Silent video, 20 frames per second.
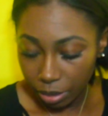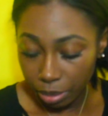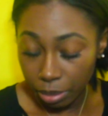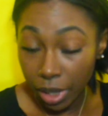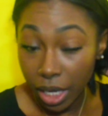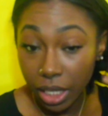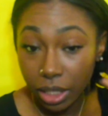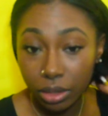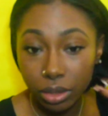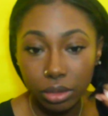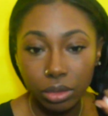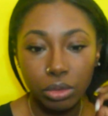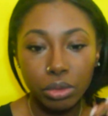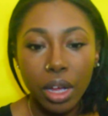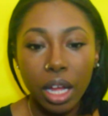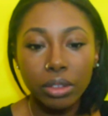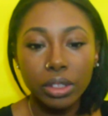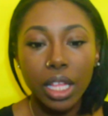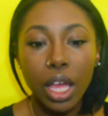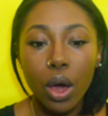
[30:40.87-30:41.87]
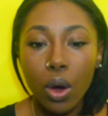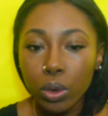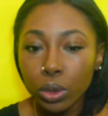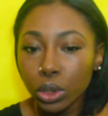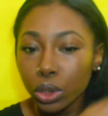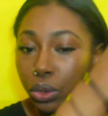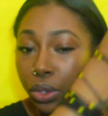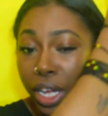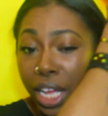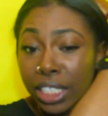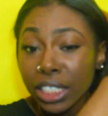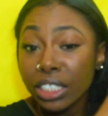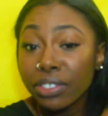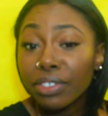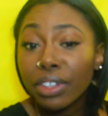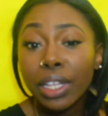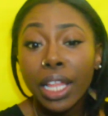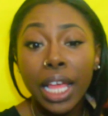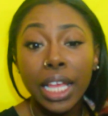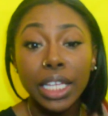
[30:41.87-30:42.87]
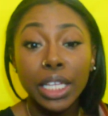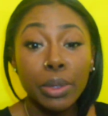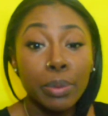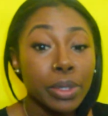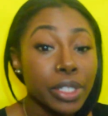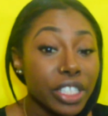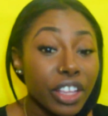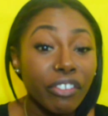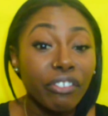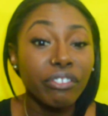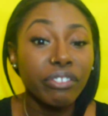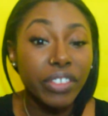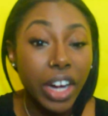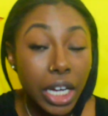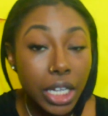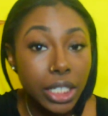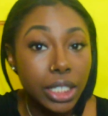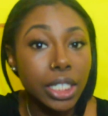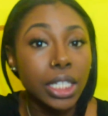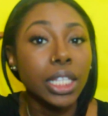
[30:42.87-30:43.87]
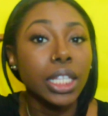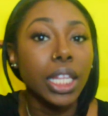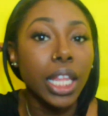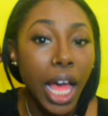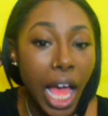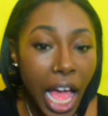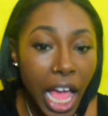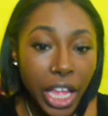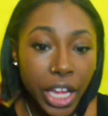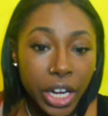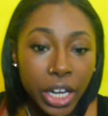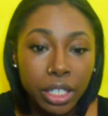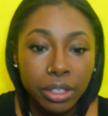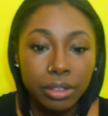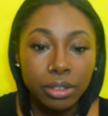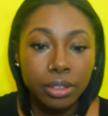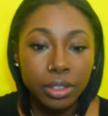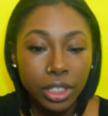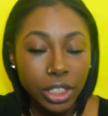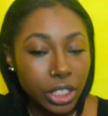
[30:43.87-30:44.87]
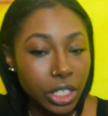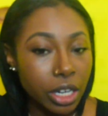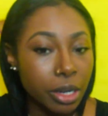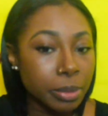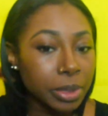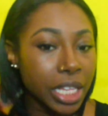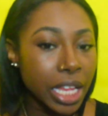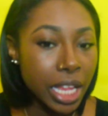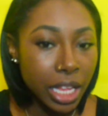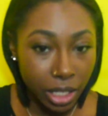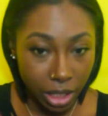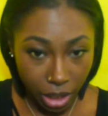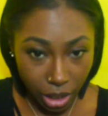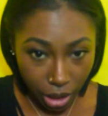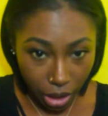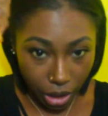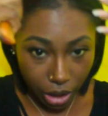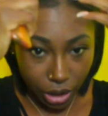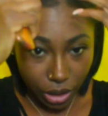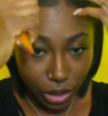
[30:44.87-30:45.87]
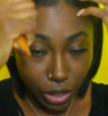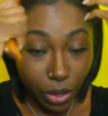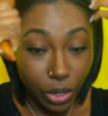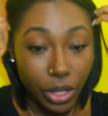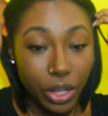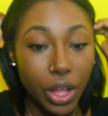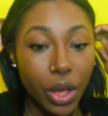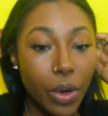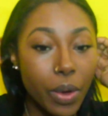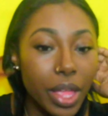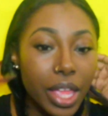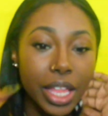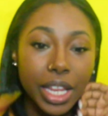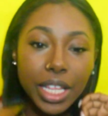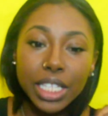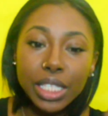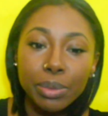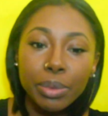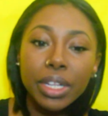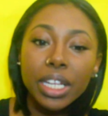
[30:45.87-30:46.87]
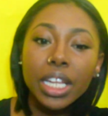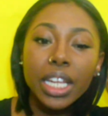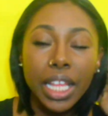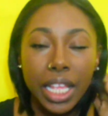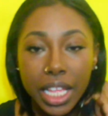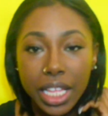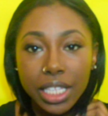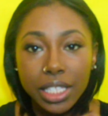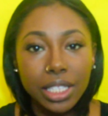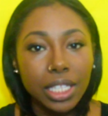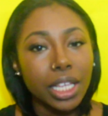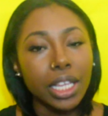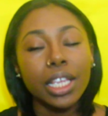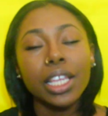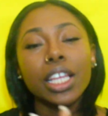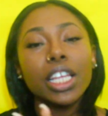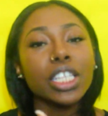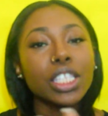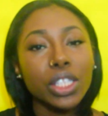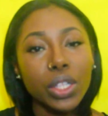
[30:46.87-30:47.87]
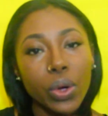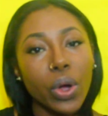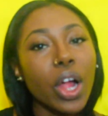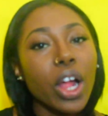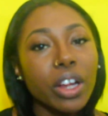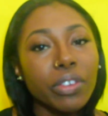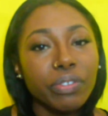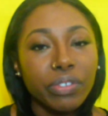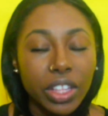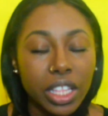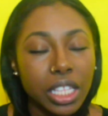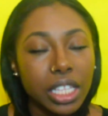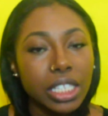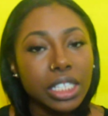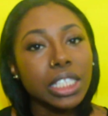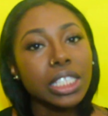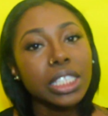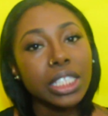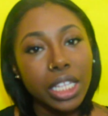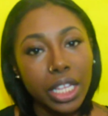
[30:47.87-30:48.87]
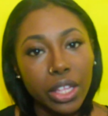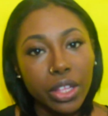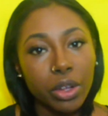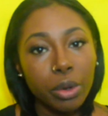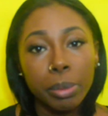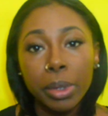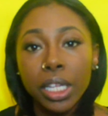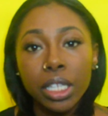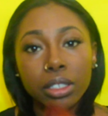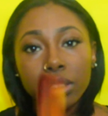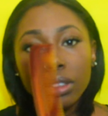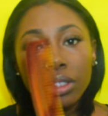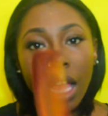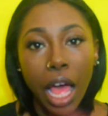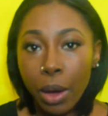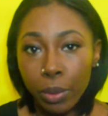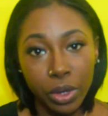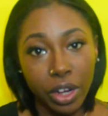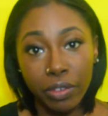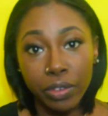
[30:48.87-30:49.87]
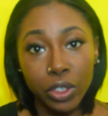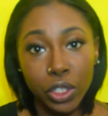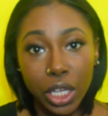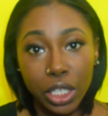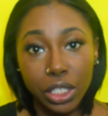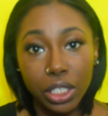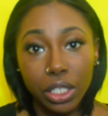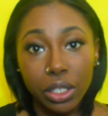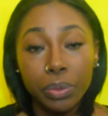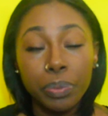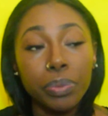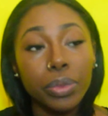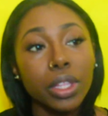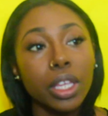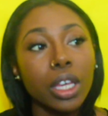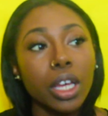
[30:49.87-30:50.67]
But throughout that whole story, I just feel like he was a fucking liar. You know what I'm saying? So, you know, it is what it is. It's no hard feelings still, but I would never trust you.